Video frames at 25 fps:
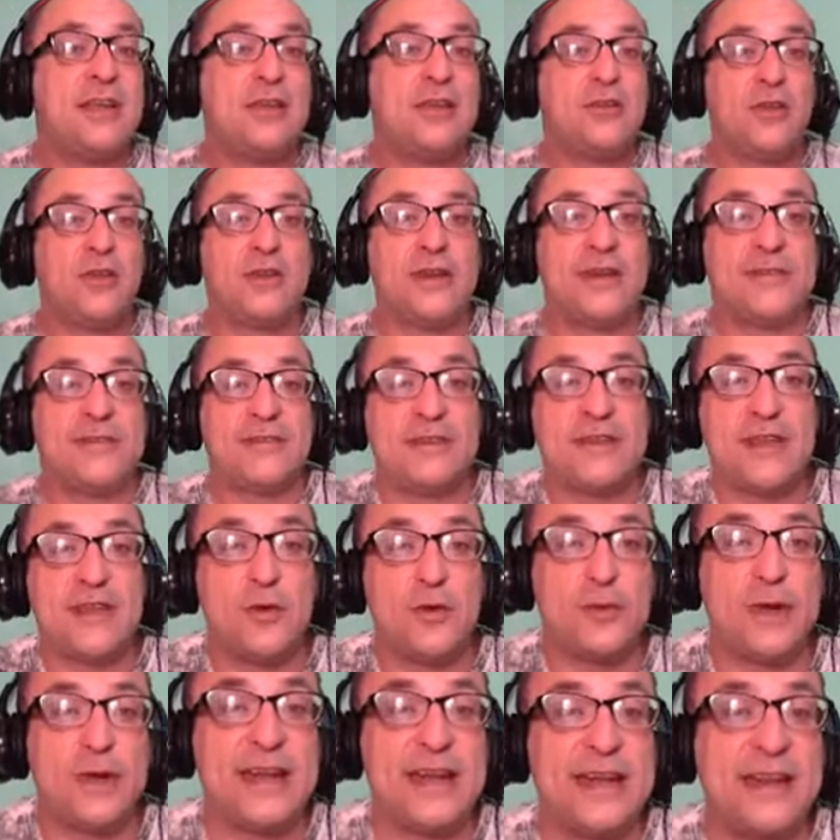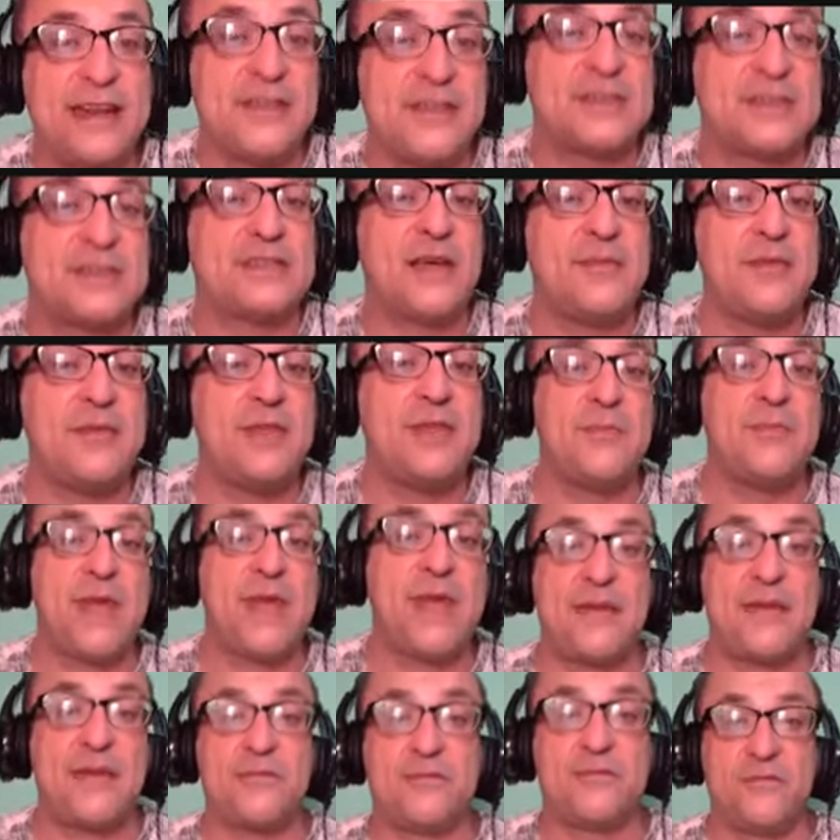don't have to deal with any of this. Some of them
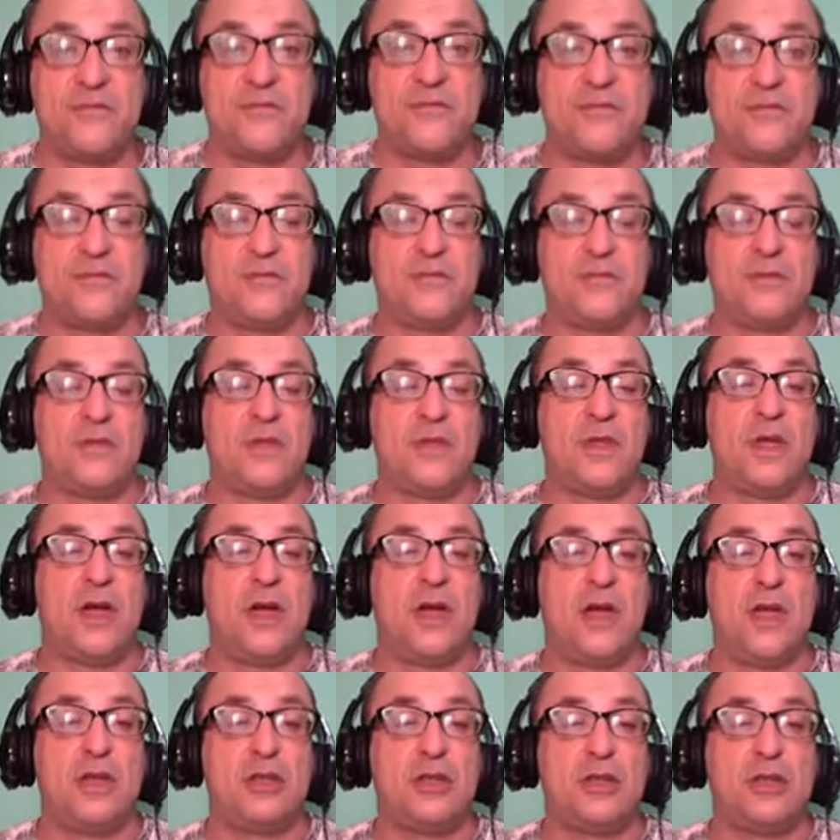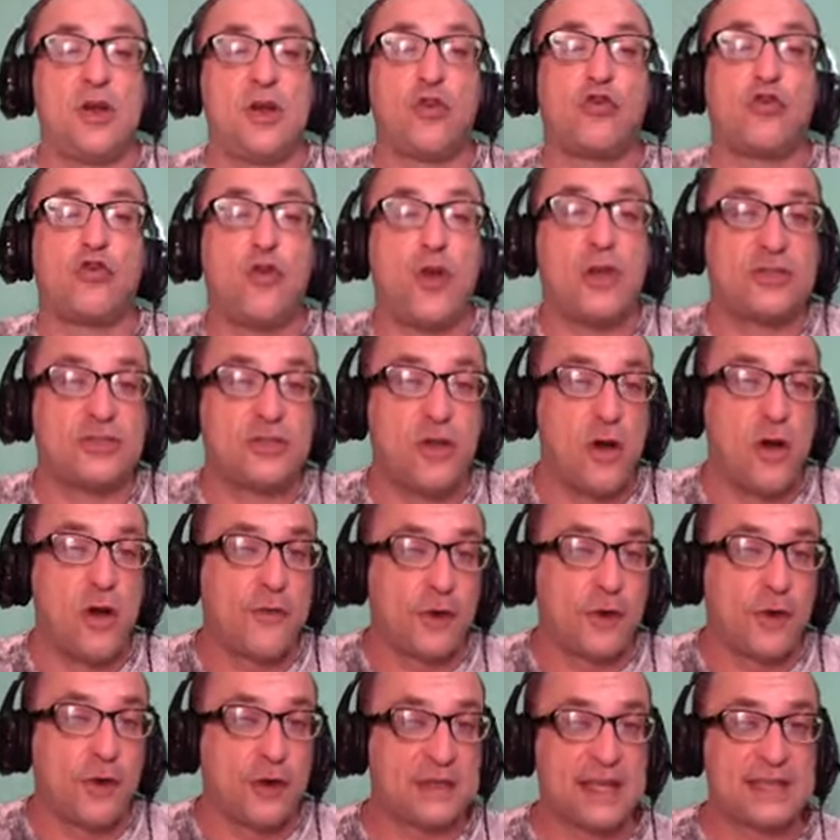may have, crossed
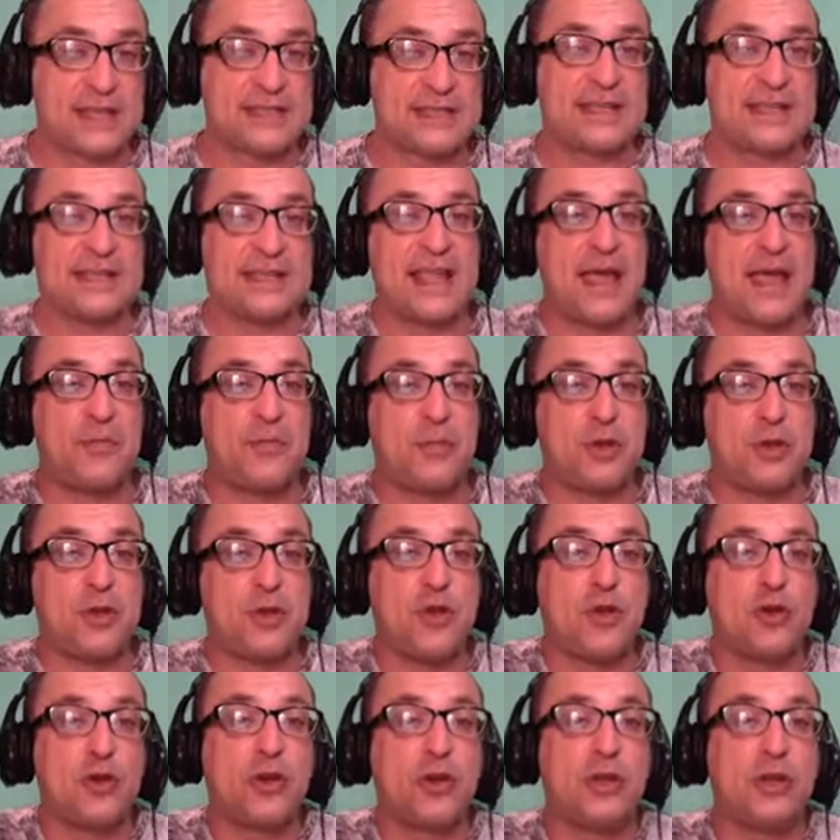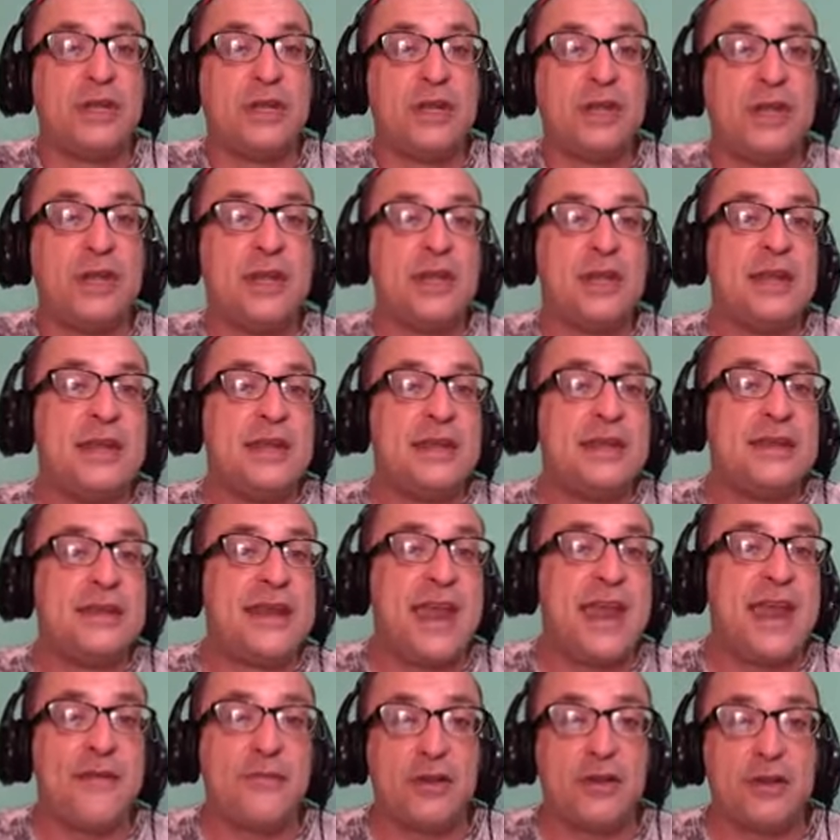over and things like that, but you could
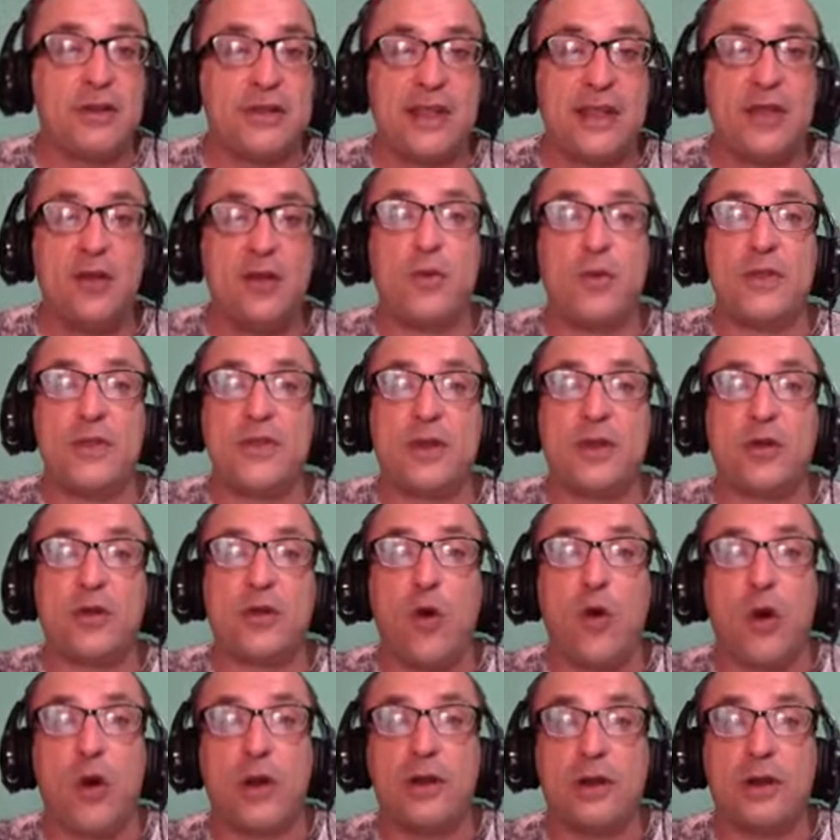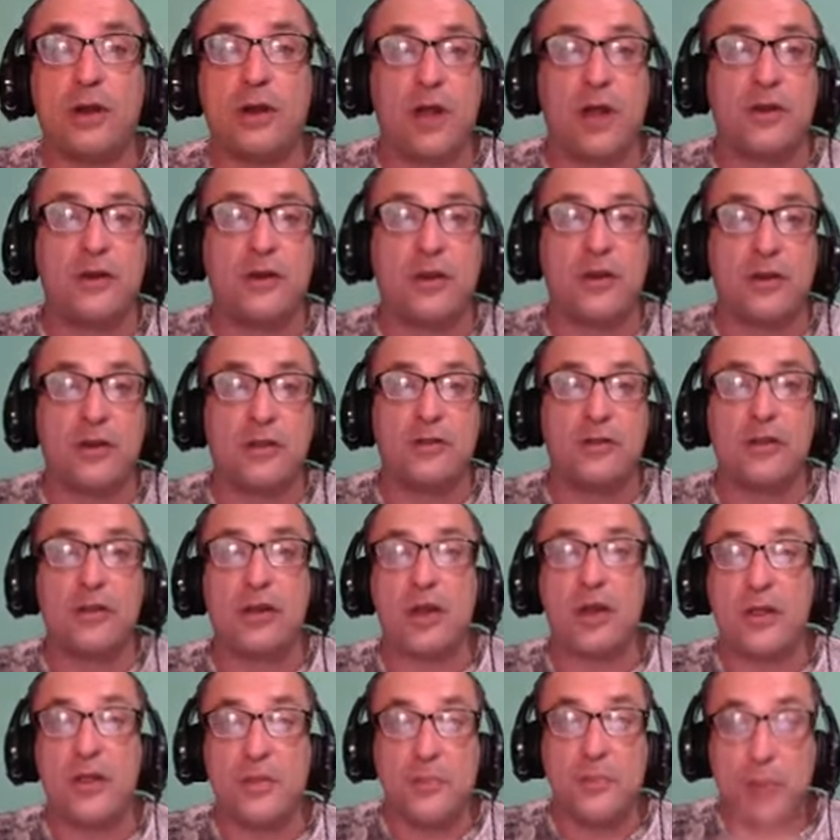never deal with a court under,
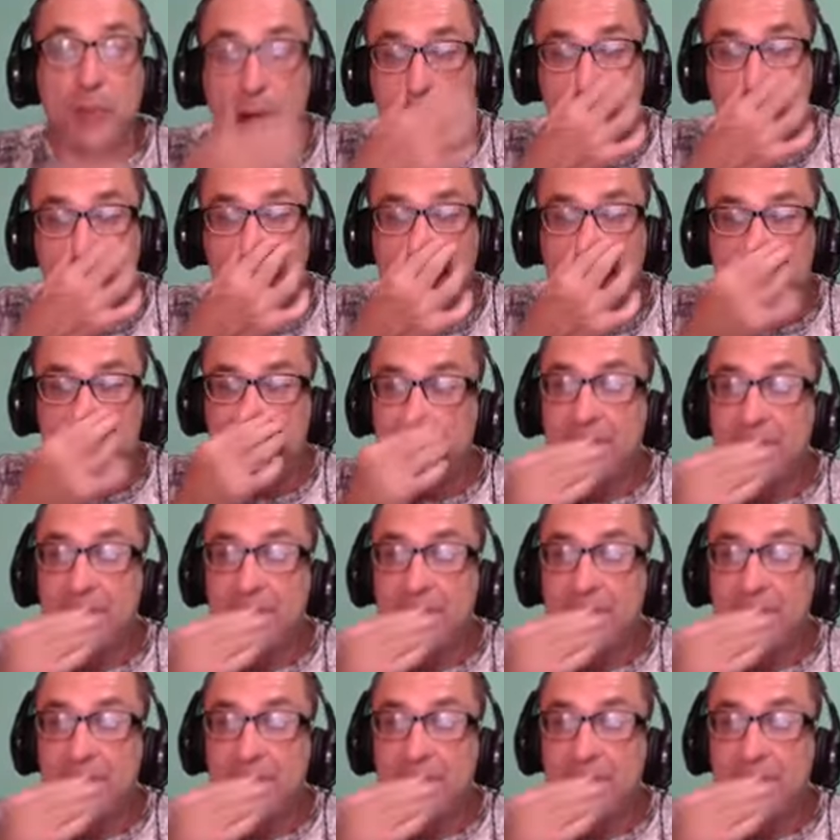the public